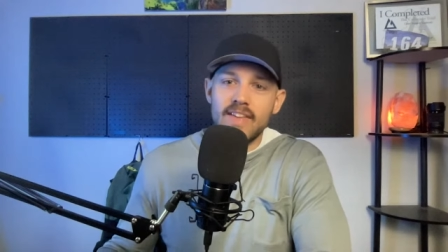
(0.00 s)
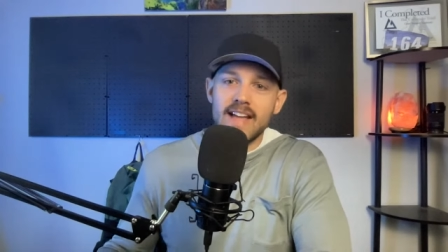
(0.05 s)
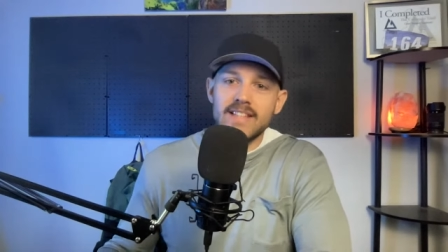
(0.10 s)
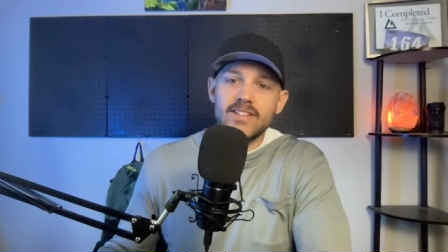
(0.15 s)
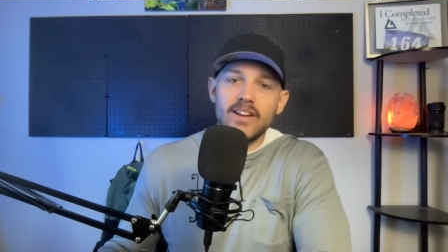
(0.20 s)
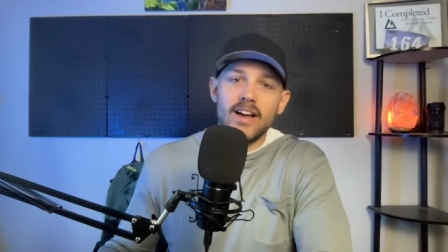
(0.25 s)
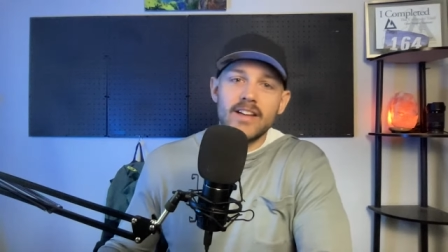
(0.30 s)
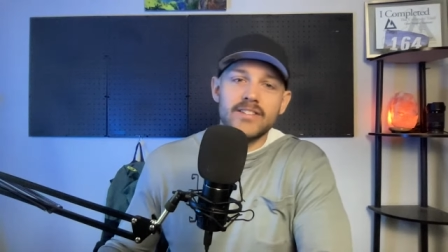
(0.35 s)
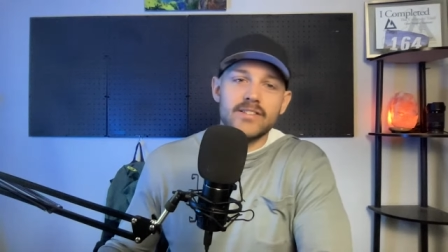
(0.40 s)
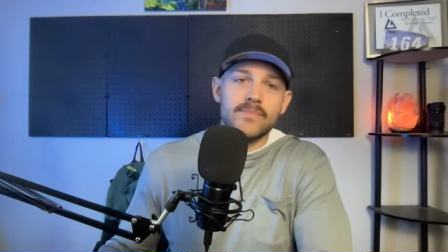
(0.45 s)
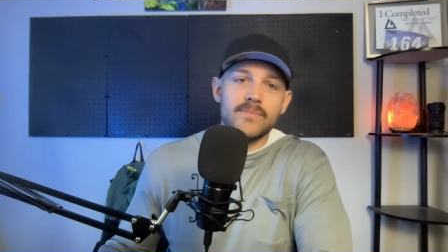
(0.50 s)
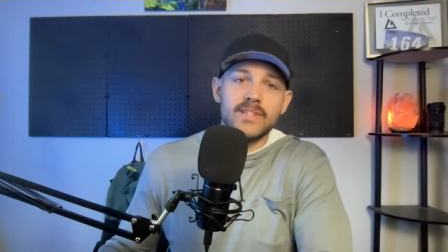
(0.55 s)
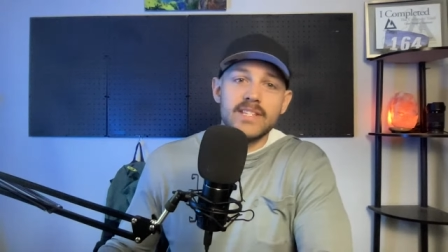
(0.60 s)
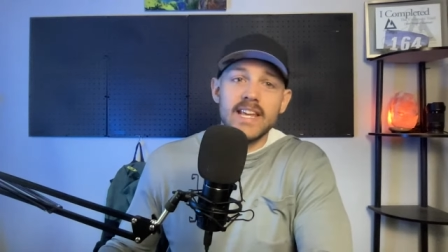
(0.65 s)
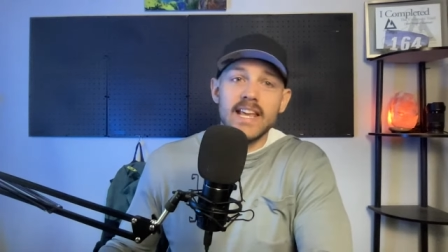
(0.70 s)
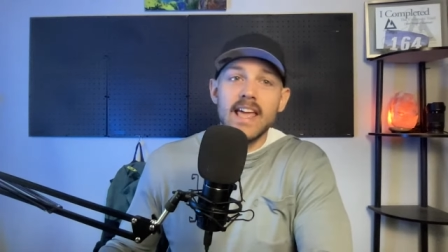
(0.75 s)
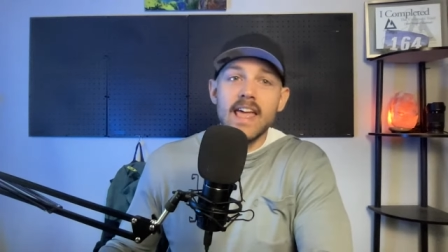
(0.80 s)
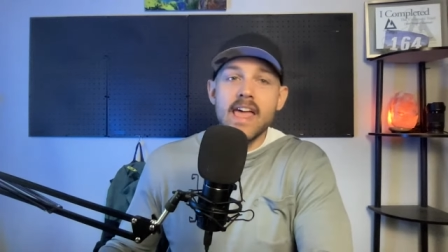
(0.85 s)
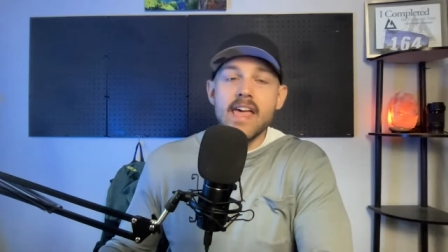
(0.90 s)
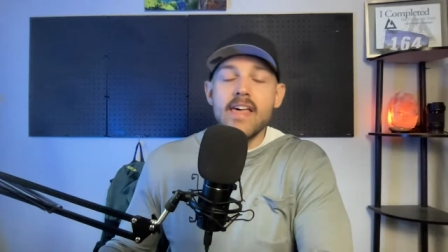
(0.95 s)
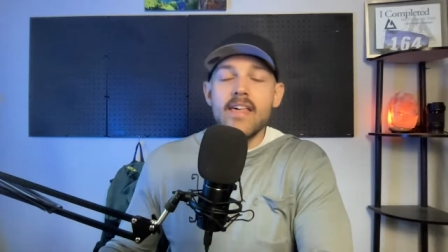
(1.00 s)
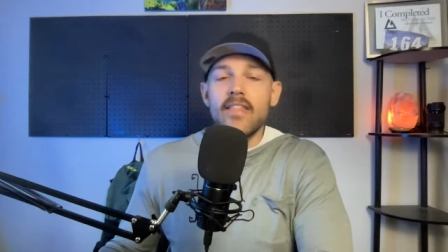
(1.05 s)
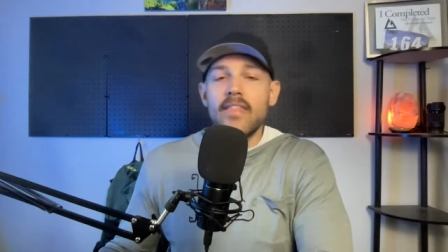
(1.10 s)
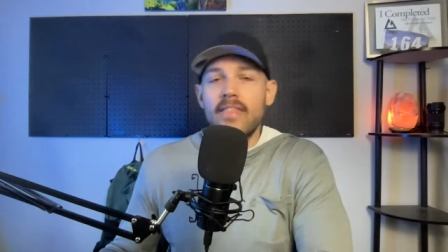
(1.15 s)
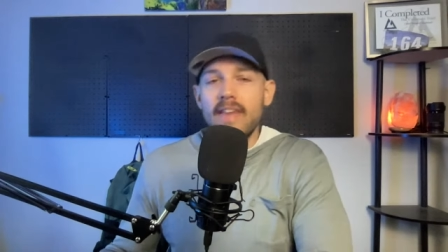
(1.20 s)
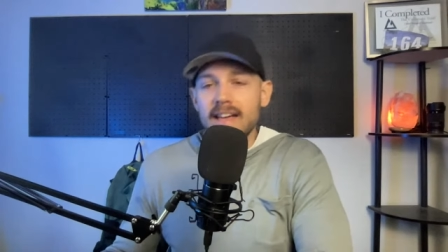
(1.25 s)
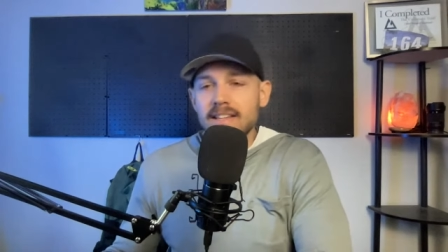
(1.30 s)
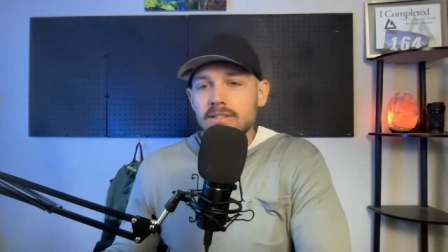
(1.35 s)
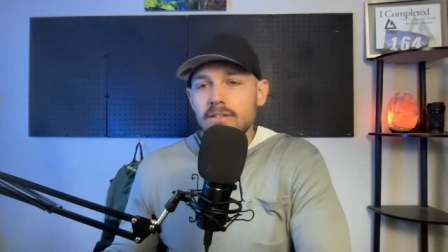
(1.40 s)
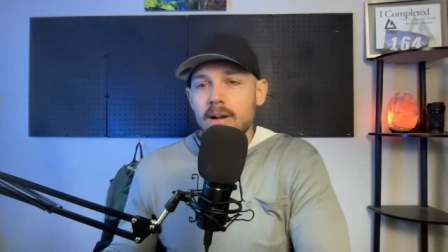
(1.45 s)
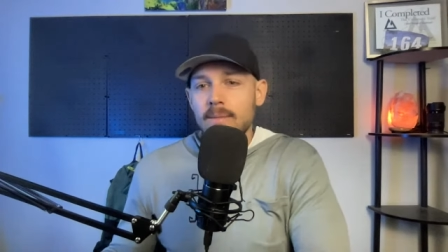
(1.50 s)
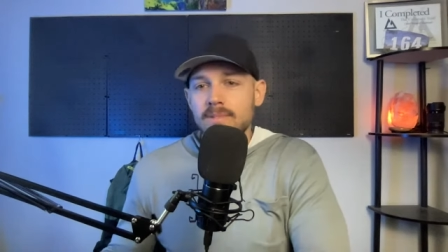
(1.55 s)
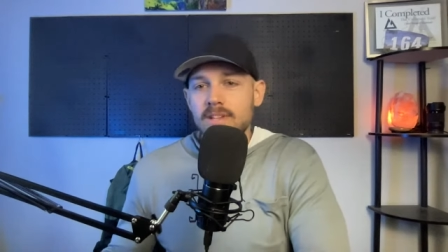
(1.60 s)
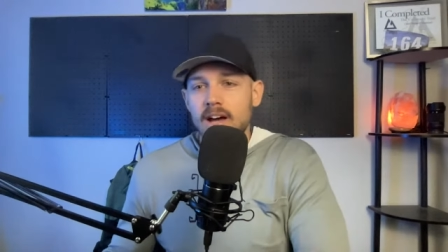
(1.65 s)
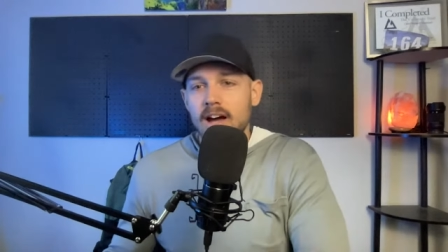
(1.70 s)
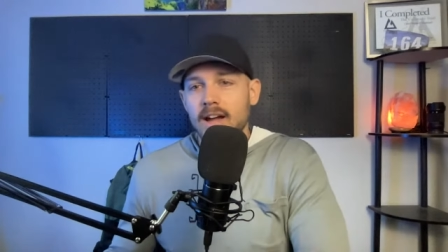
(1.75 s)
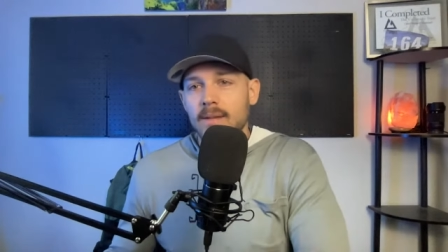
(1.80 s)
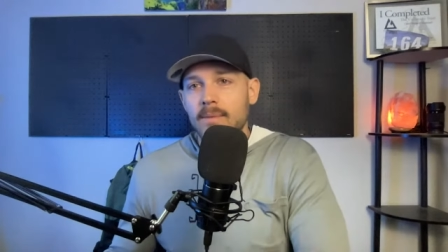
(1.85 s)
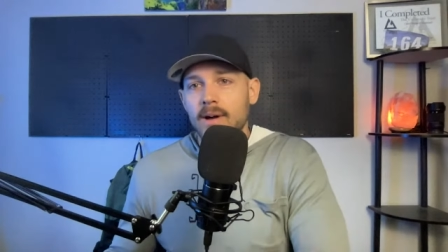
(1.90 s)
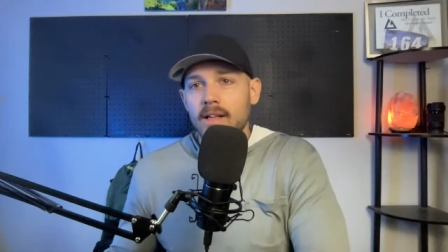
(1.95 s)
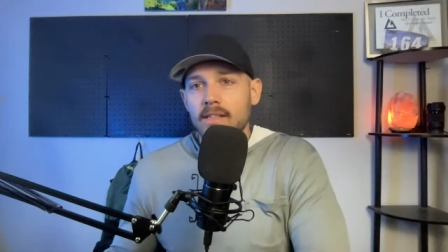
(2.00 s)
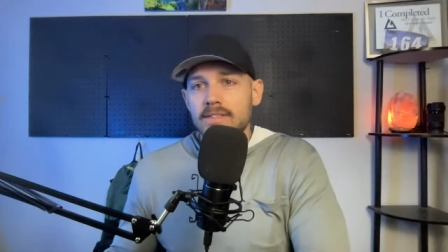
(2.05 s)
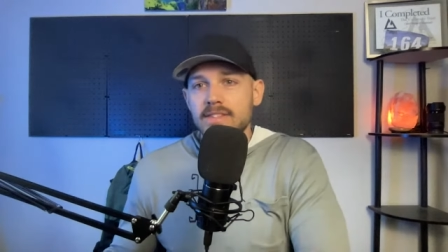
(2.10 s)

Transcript: That's awesome. See, that's what I'm talking about.